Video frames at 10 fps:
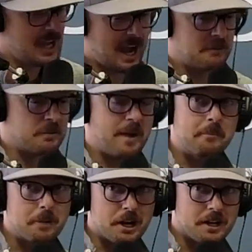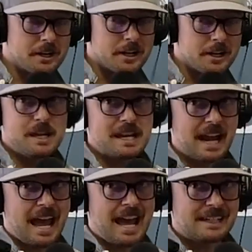I remember being
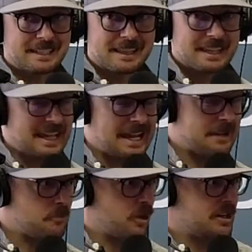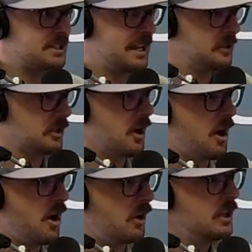at the game where Taylor Hall